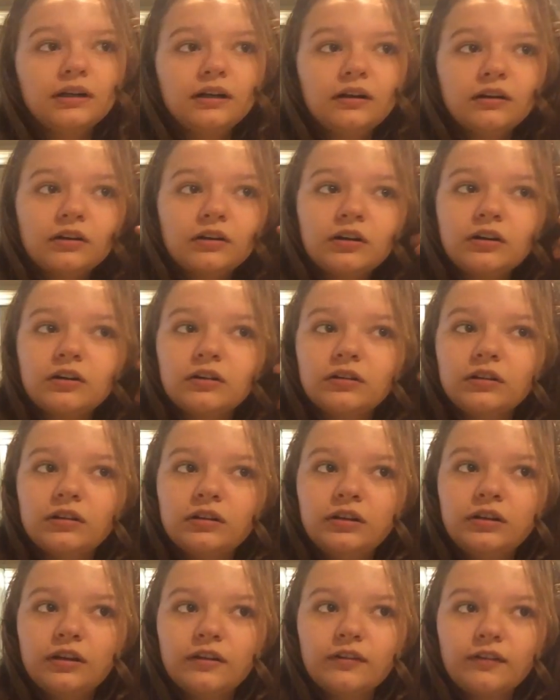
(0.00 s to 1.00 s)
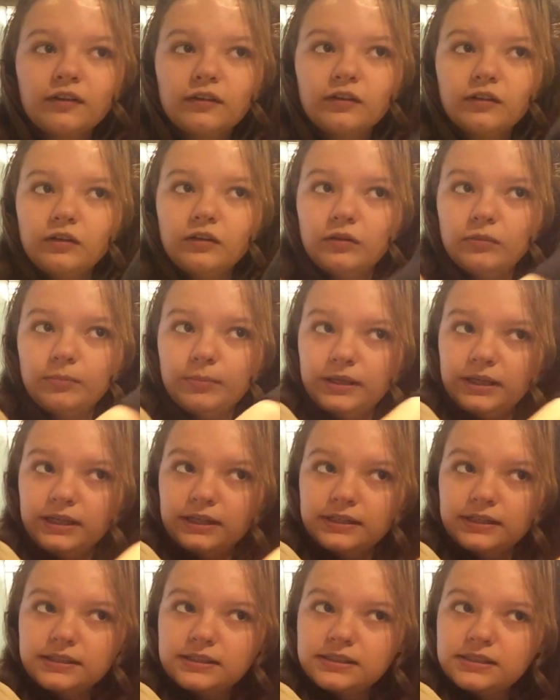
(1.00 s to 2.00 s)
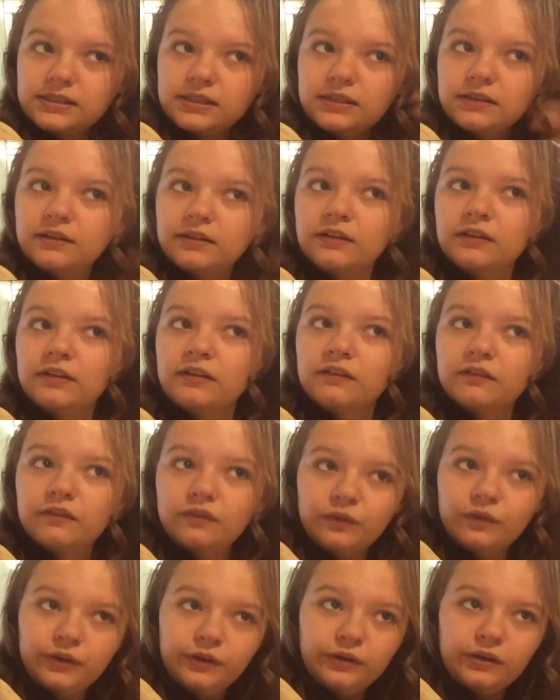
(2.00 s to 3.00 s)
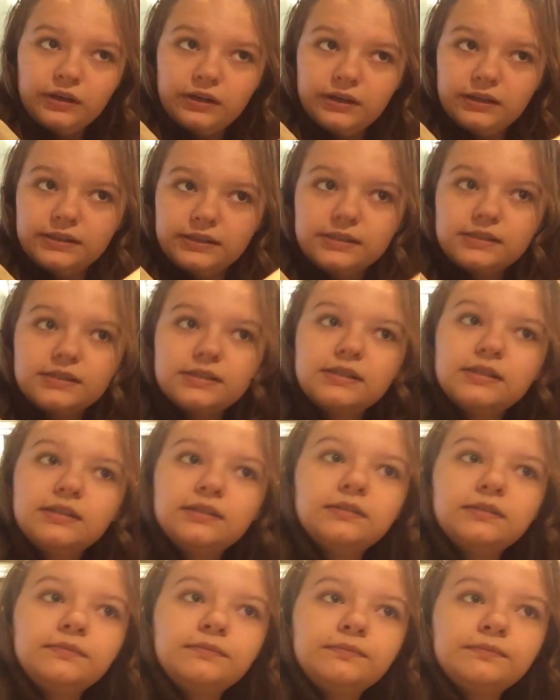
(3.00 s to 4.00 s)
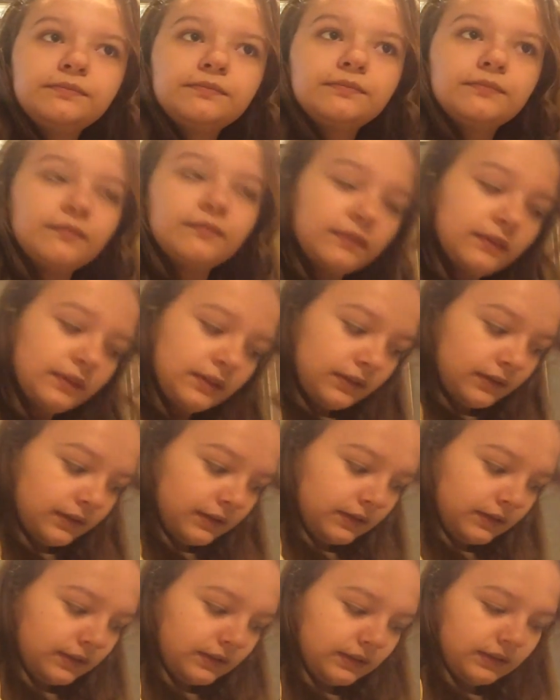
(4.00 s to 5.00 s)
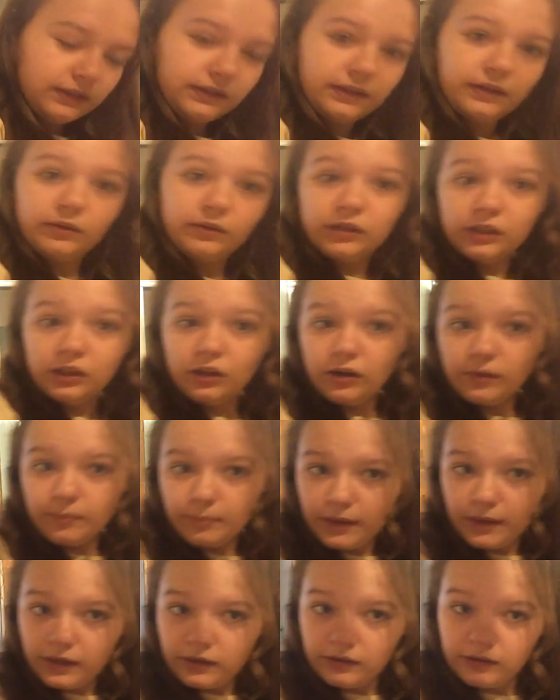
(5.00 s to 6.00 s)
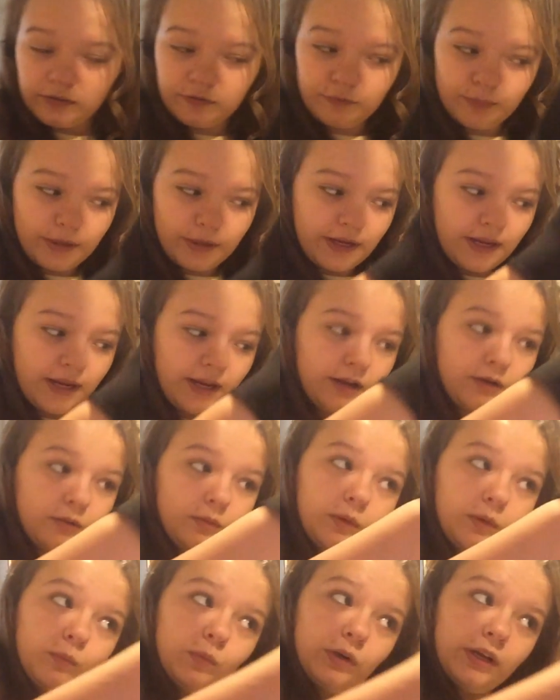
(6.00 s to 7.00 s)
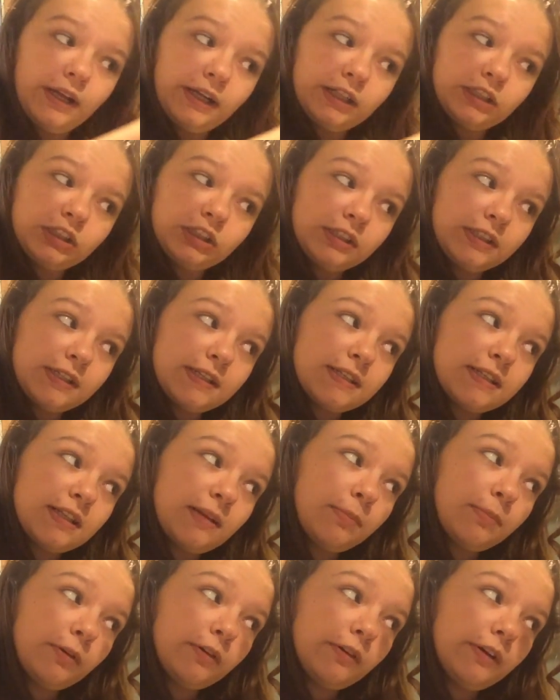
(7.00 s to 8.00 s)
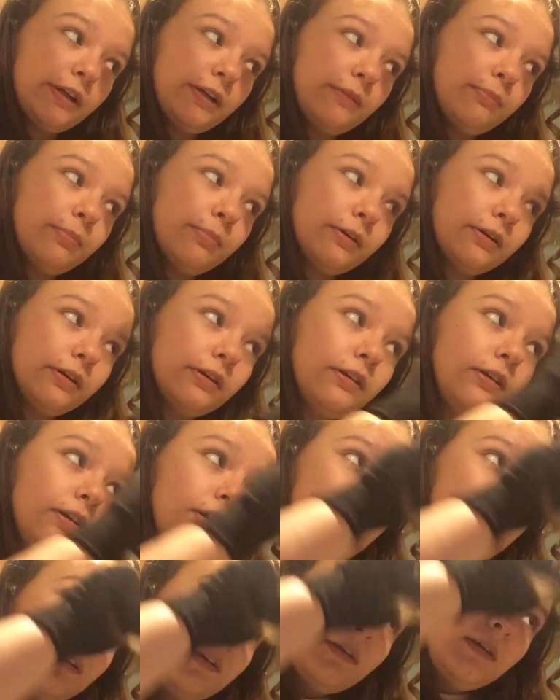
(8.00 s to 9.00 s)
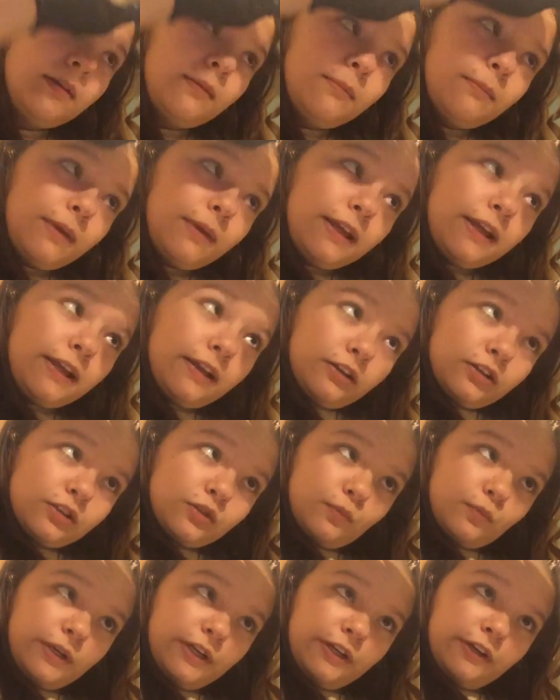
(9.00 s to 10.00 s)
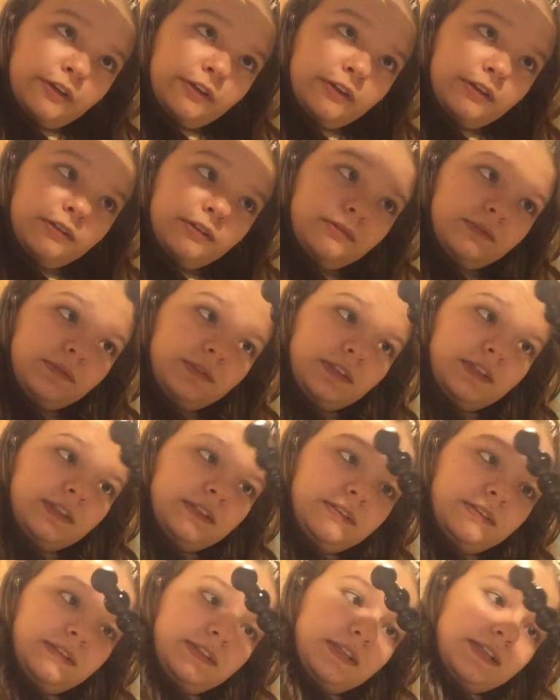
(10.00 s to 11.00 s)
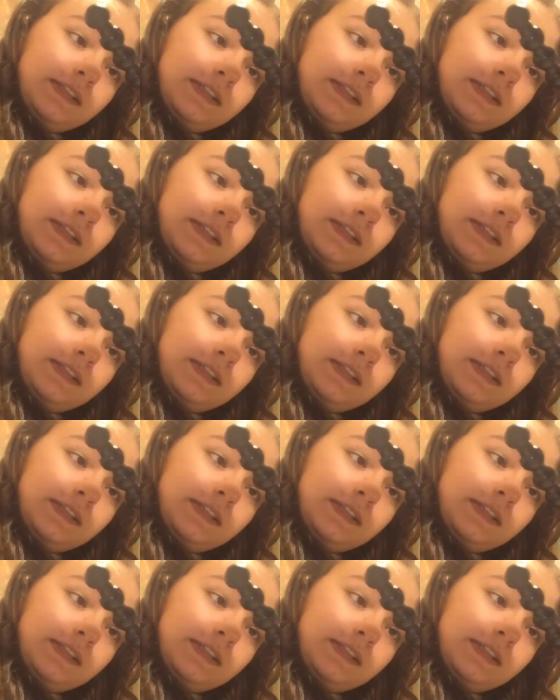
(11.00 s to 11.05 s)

I'll curl another little piece for you guys. Now, it'd look better if my hair would actually separate, but my hair is weird and